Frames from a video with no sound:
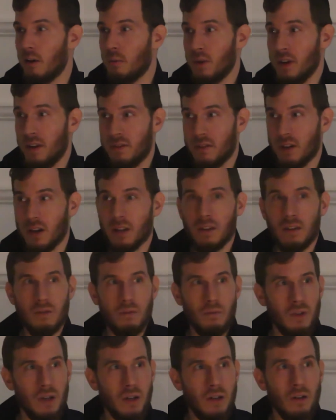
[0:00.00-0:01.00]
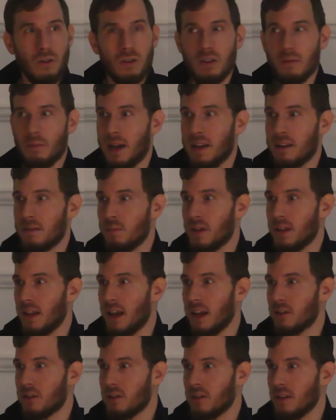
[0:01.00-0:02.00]
Are we certain we know the best
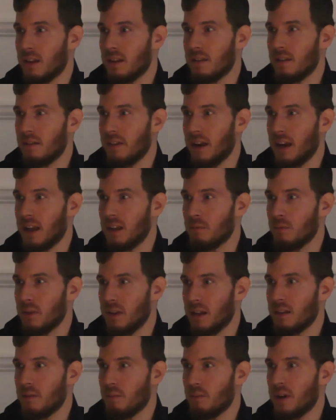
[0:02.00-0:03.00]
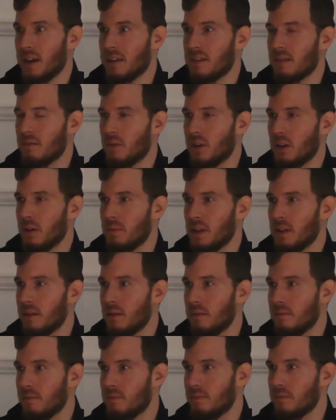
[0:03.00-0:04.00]
potential that's available at the present
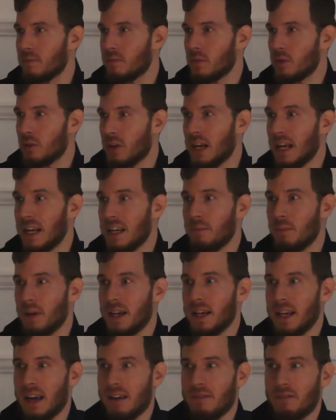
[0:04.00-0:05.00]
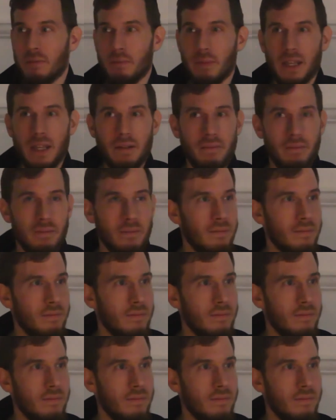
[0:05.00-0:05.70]
moment? Could anybody ever be?